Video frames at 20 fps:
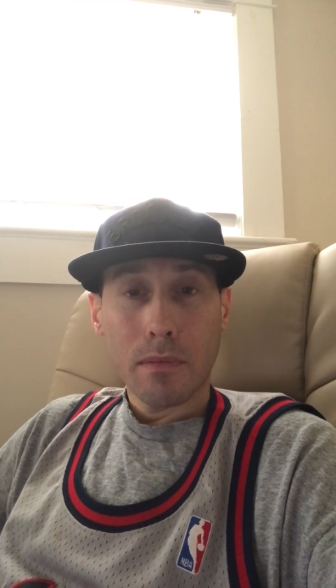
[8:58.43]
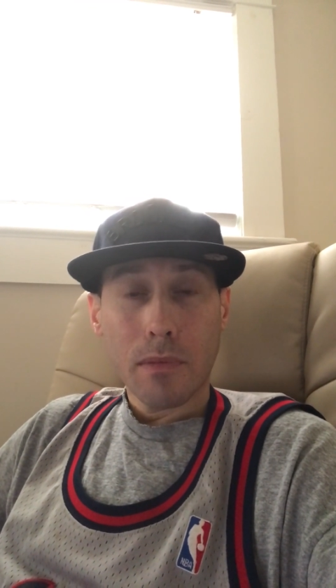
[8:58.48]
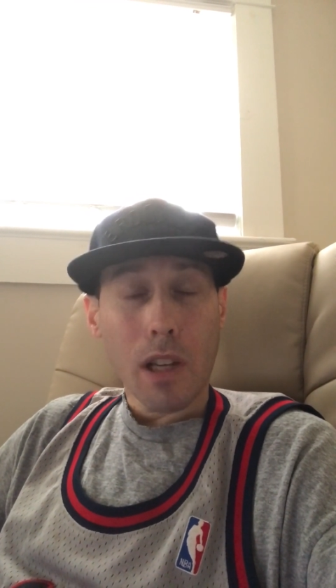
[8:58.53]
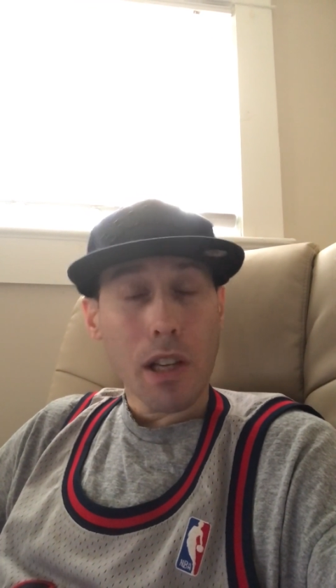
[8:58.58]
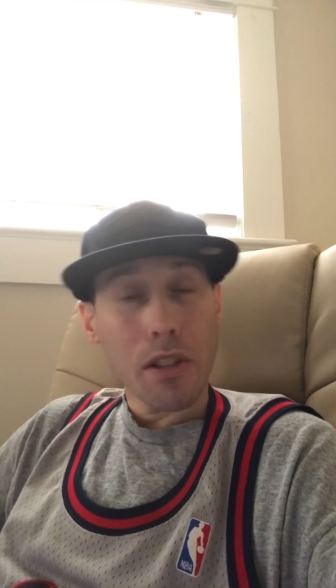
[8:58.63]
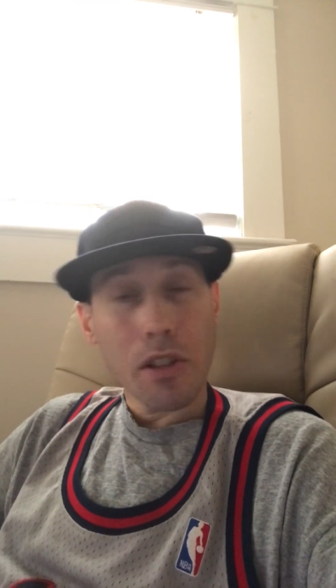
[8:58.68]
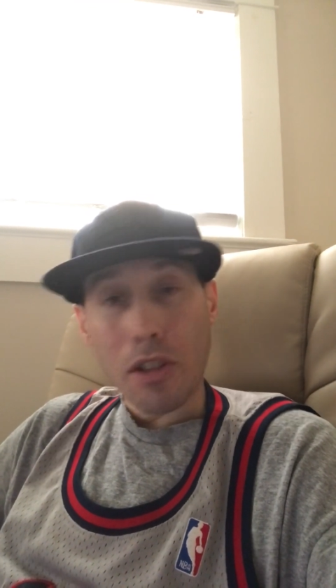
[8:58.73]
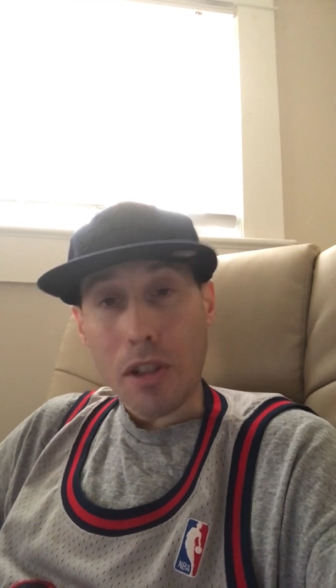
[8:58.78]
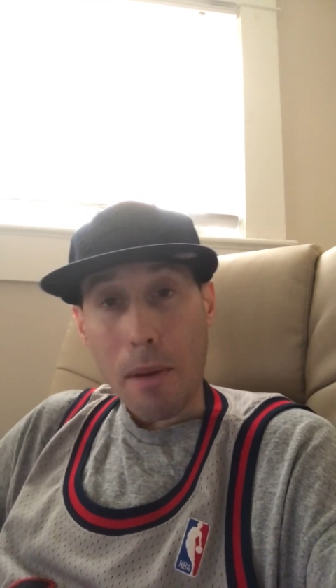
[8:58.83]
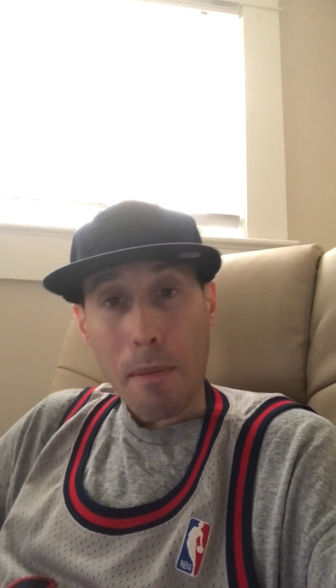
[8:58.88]

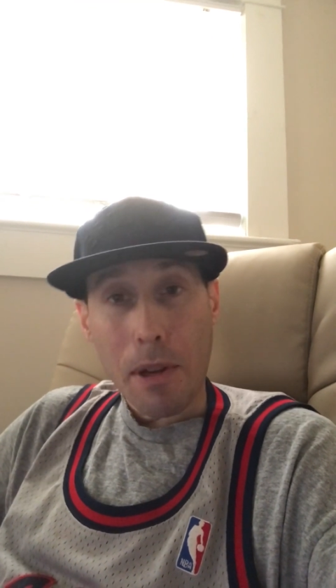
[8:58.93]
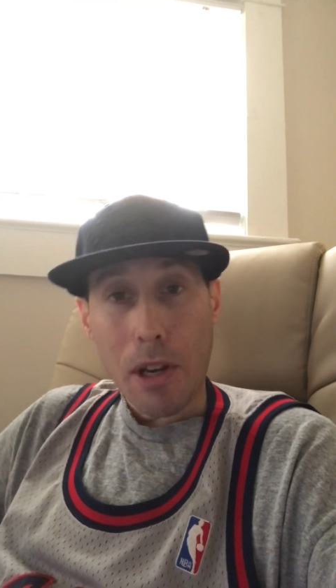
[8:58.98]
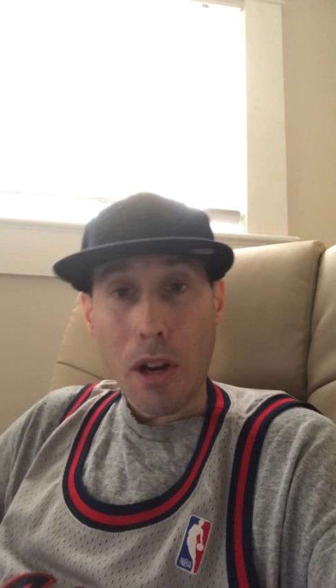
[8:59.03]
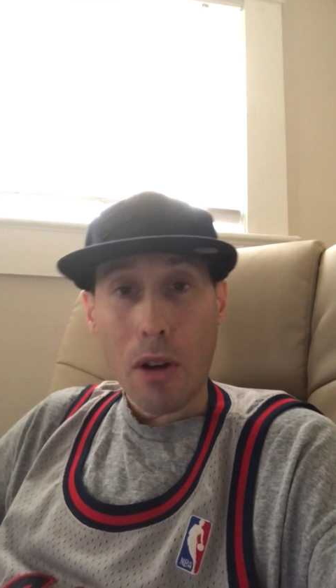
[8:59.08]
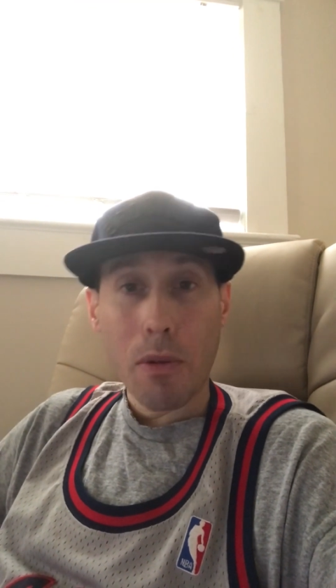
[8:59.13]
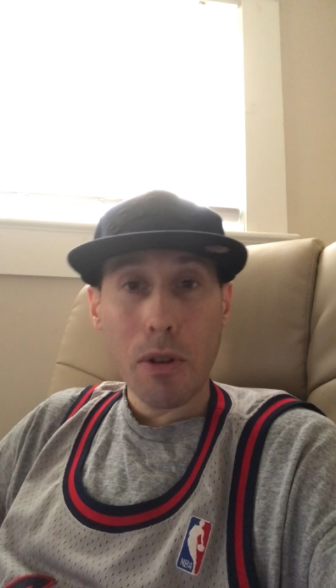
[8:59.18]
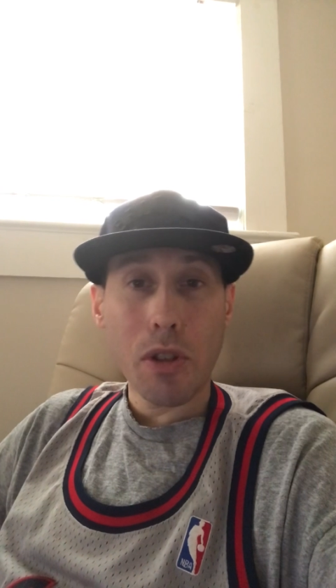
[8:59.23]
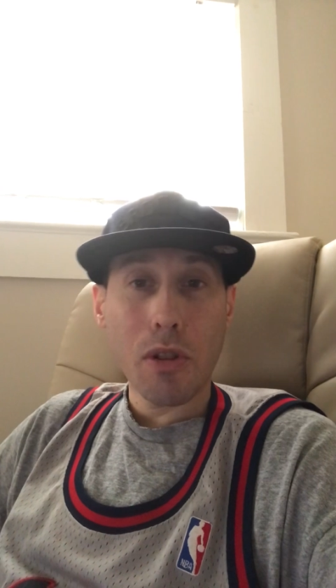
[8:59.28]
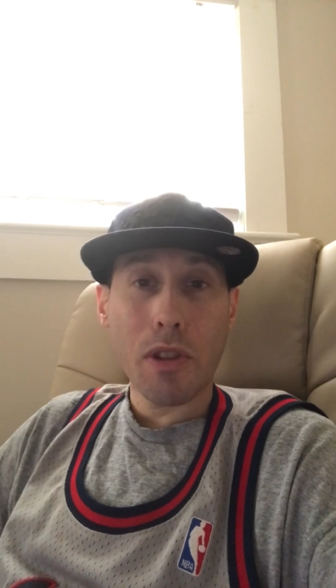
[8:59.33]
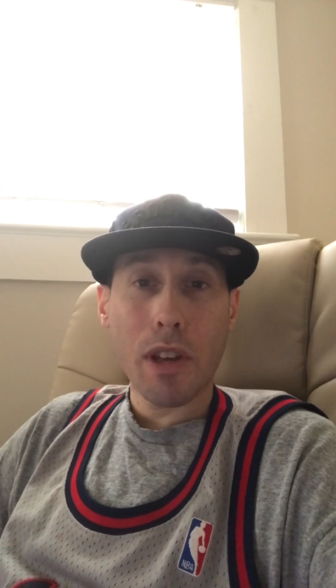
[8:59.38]
And just let me
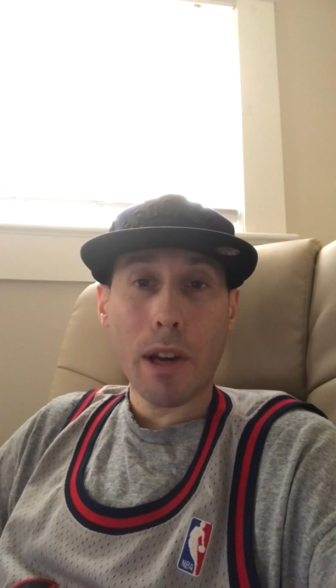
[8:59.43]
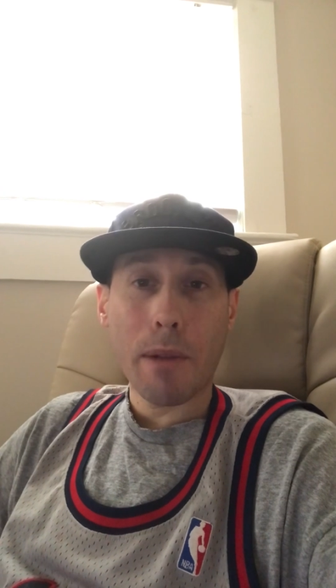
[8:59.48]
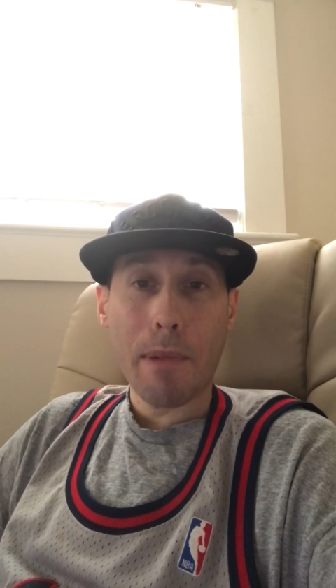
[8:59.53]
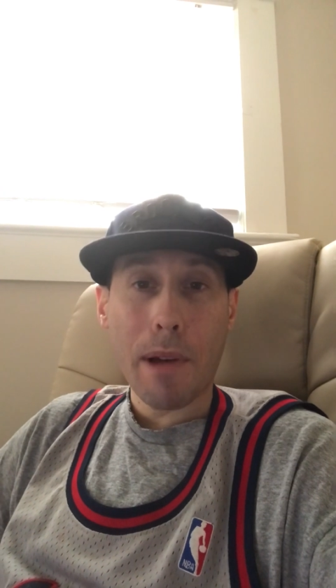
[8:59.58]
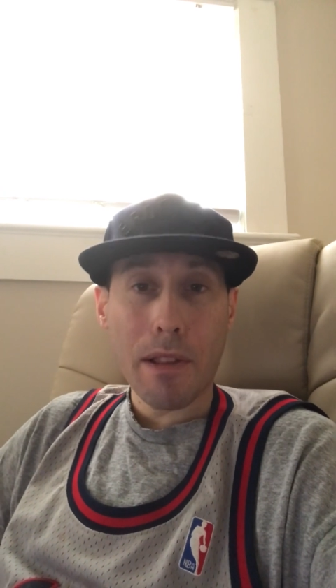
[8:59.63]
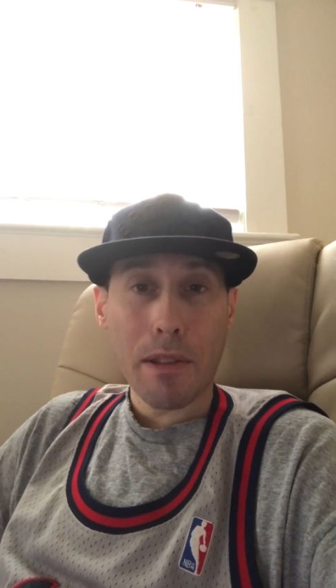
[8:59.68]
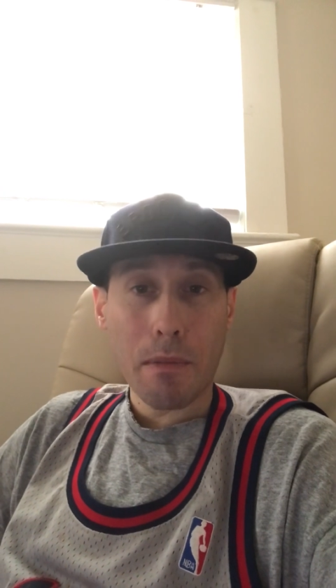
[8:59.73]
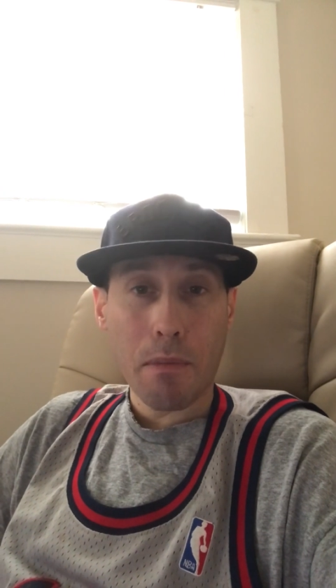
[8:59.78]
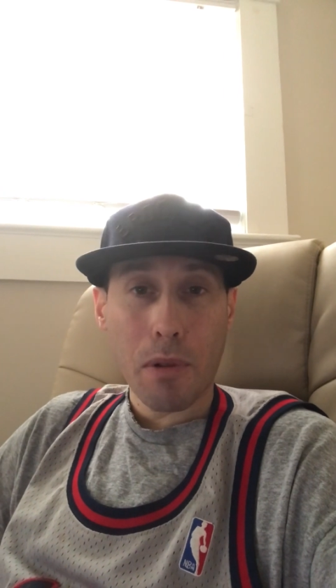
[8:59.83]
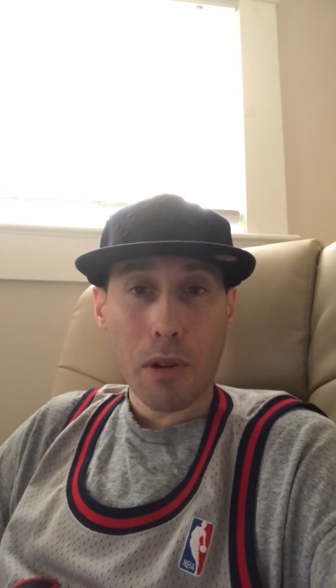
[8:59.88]
know what you think
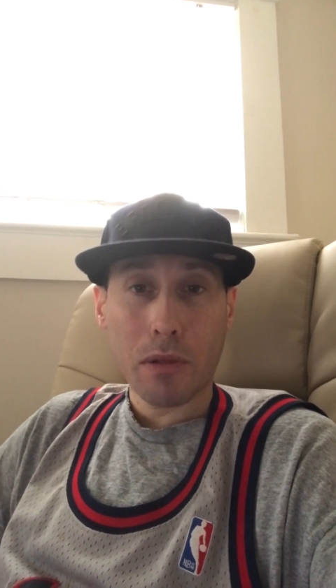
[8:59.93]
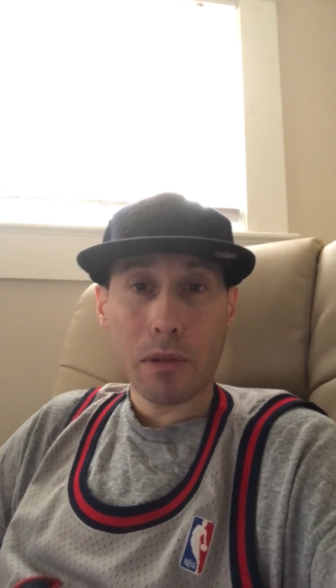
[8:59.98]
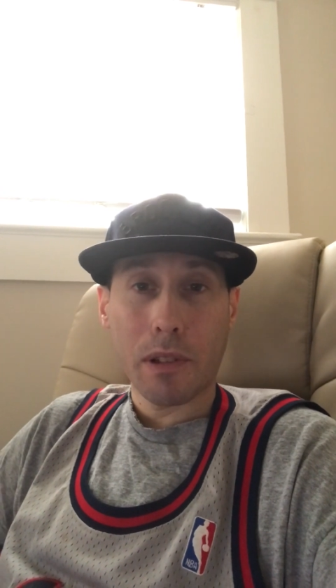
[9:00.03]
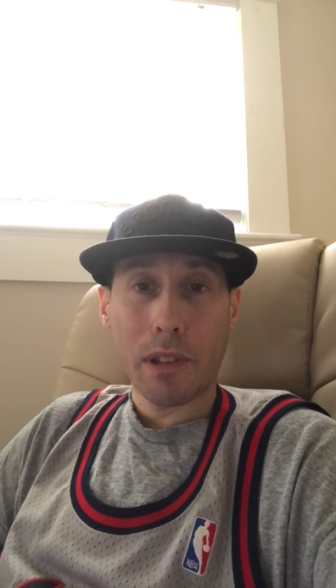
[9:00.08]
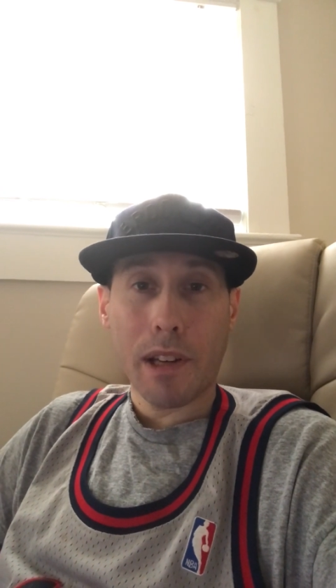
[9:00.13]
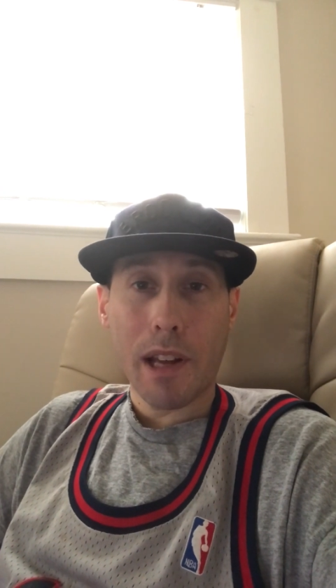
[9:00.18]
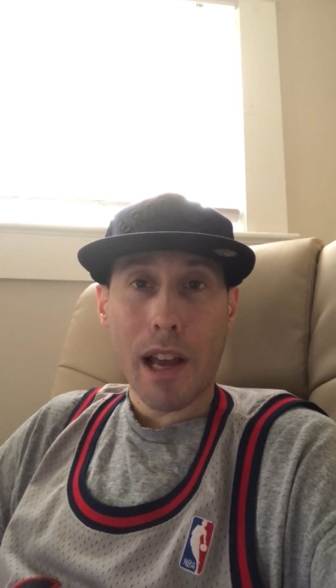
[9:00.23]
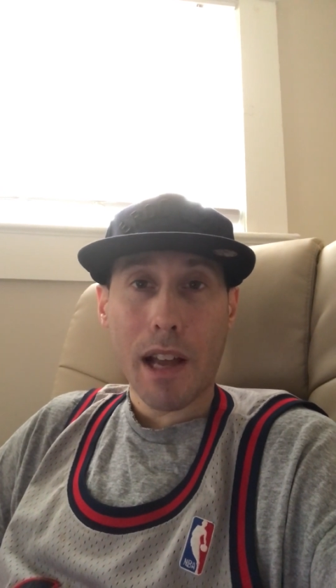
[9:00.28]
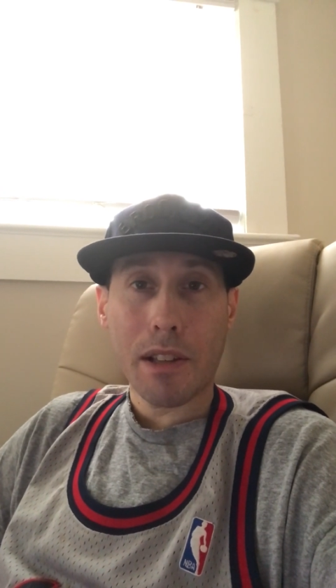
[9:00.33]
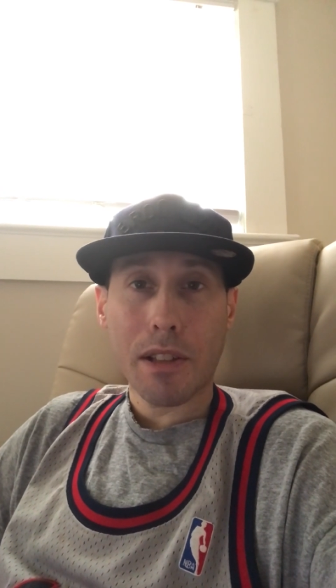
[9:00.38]
about the
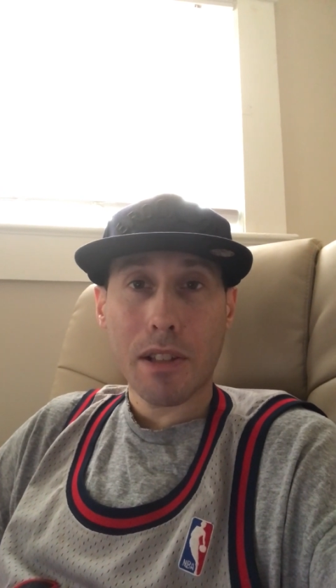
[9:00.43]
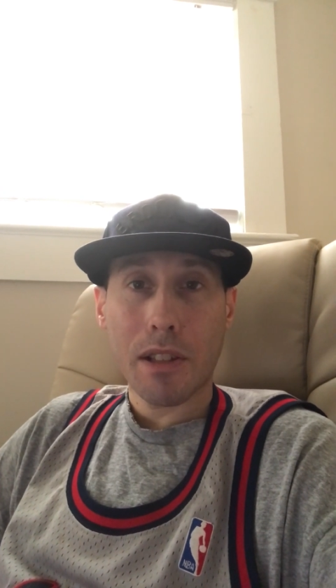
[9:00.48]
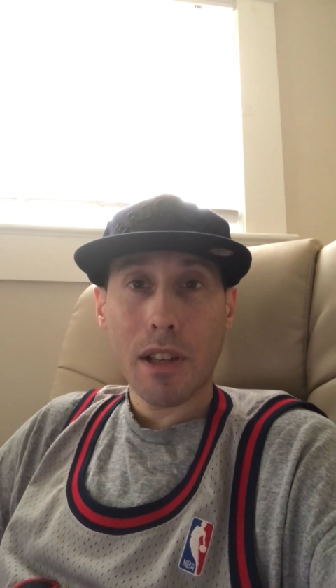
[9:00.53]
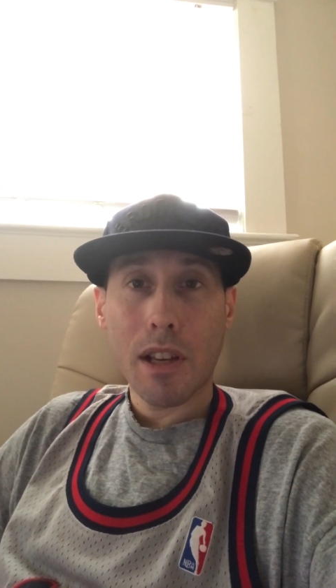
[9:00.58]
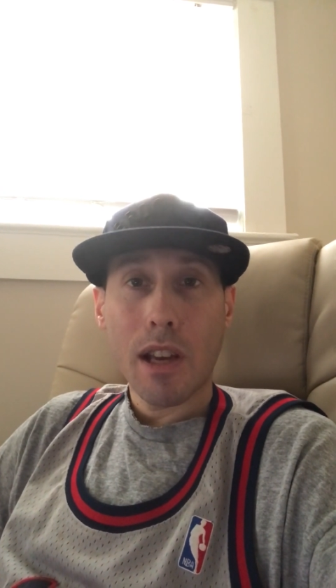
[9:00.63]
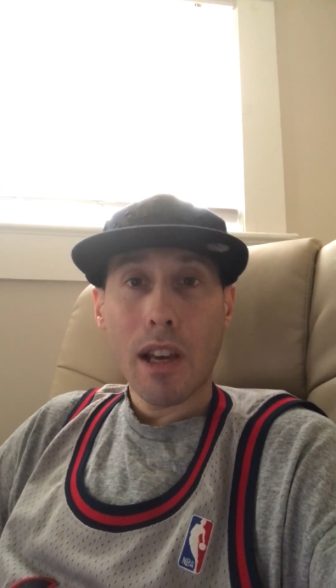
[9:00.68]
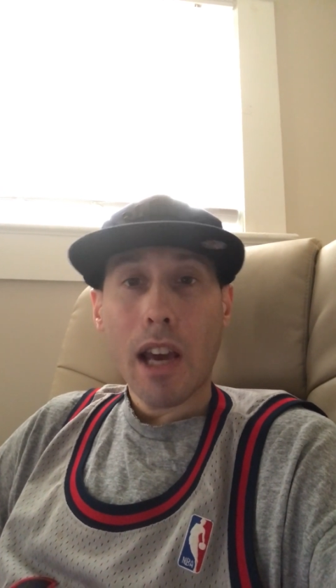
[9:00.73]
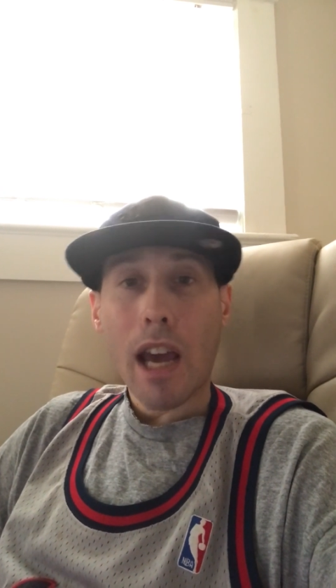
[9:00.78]
Brooklyn Nets.